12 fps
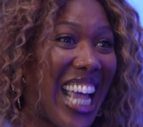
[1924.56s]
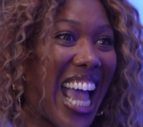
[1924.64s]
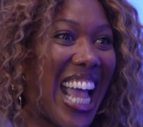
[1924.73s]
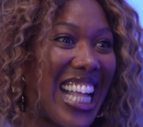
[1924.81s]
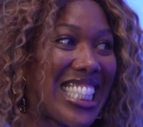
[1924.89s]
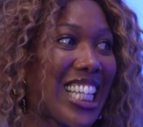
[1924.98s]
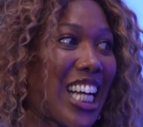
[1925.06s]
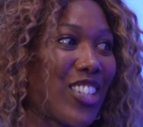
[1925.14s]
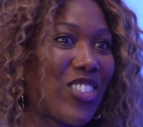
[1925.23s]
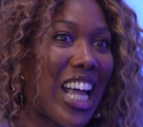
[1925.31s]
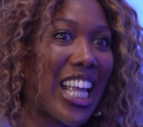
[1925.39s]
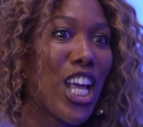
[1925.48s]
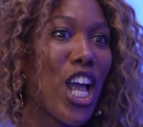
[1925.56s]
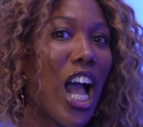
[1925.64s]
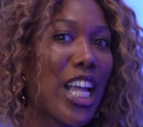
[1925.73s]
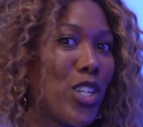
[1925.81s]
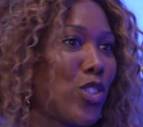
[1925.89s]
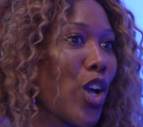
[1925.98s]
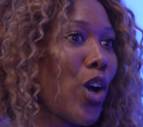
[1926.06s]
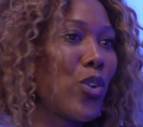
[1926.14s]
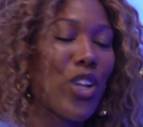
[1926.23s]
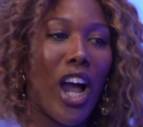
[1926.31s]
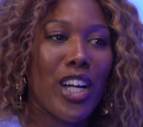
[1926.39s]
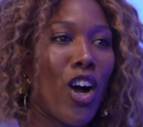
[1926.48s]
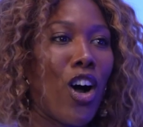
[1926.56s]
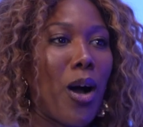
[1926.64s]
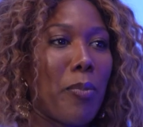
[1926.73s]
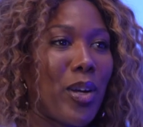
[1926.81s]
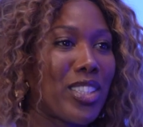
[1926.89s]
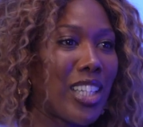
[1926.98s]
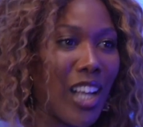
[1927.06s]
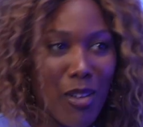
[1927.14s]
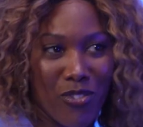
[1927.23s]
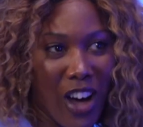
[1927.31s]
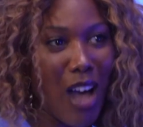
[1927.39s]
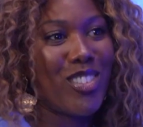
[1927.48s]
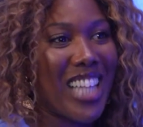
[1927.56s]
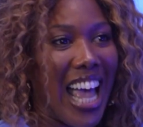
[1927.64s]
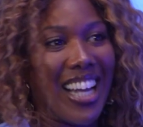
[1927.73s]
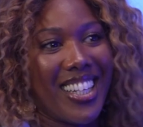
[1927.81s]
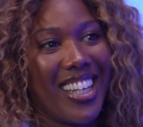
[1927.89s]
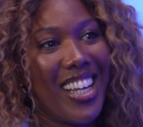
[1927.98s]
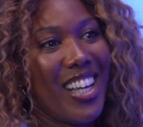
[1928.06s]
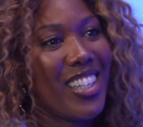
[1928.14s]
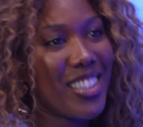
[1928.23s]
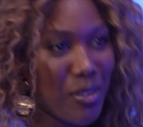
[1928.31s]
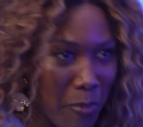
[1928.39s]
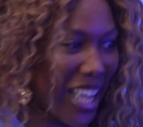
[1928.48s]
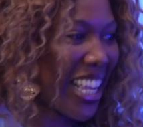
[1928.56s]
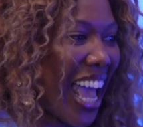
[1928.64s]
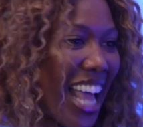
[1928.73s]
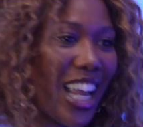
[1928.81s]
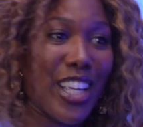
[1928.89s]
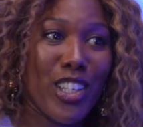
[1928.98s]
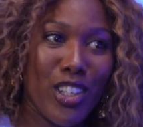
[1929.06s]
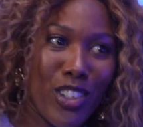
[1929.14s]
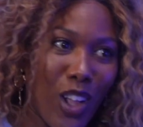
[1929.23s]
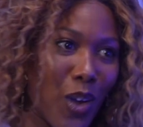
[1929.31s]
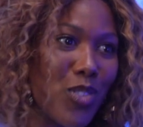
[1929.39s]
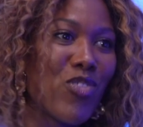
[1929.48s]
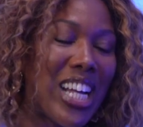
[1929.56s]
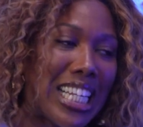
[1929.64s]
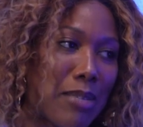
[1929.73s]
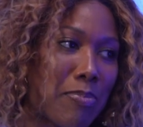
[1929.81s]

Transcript: Yeah, it's kind of like, I can't, because I'm 5'10", big hair, like you don't really